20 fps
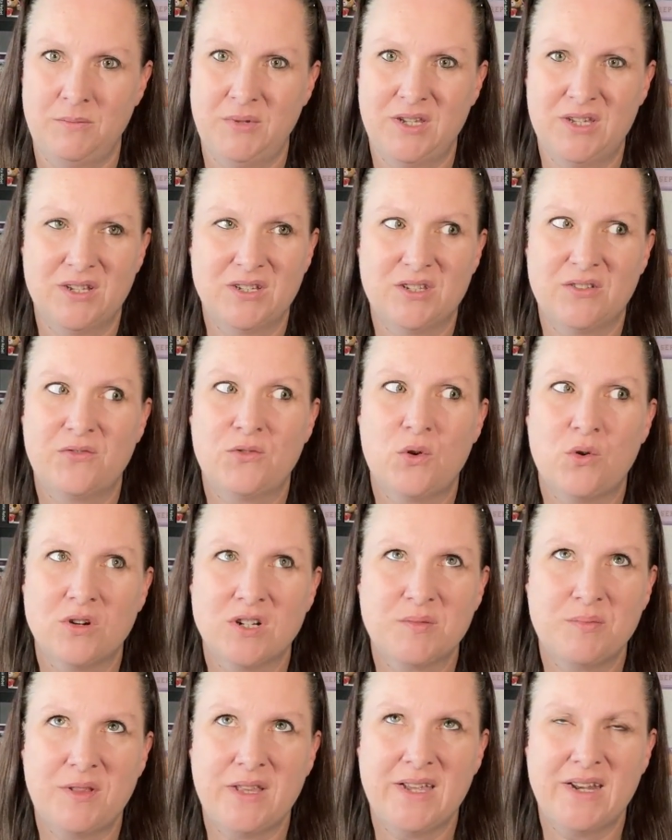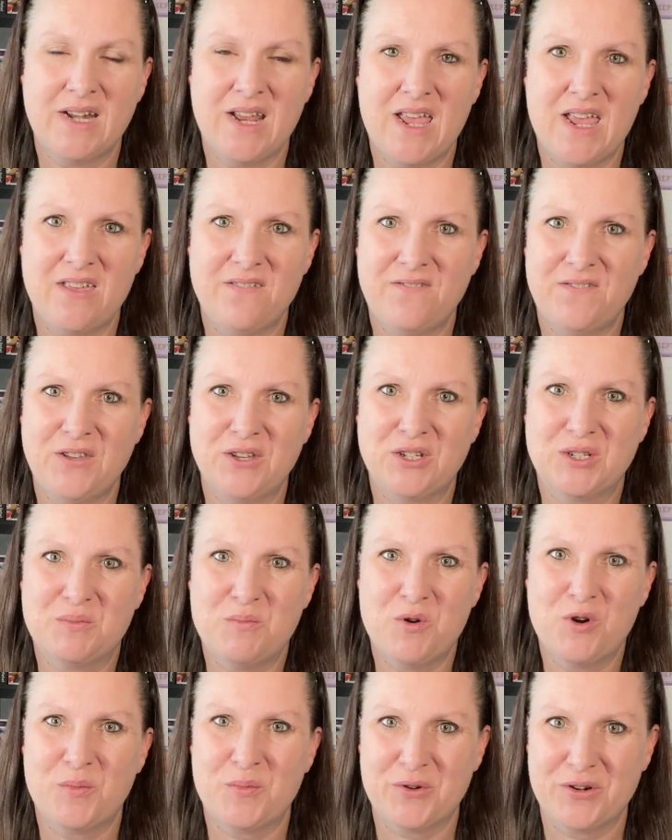because of course plan A feels
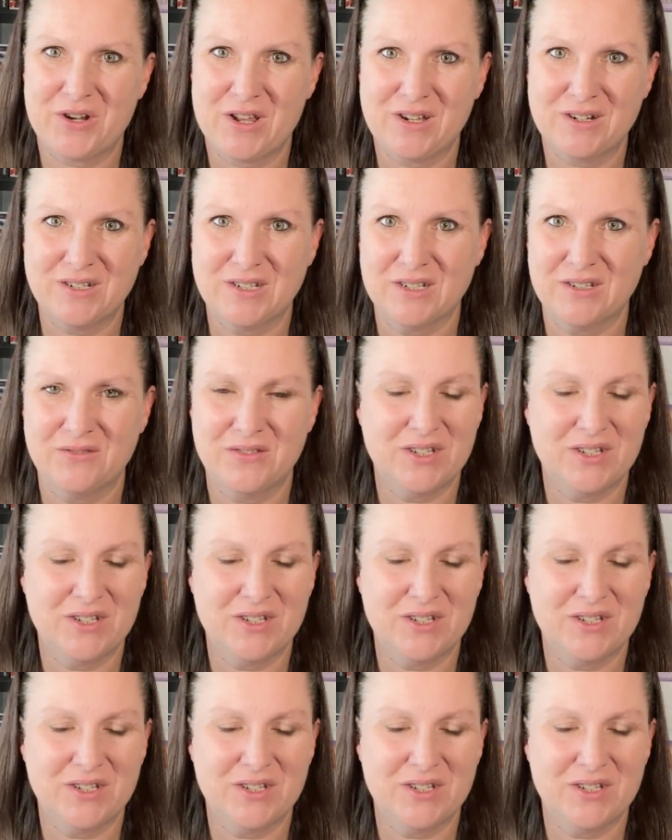more productive.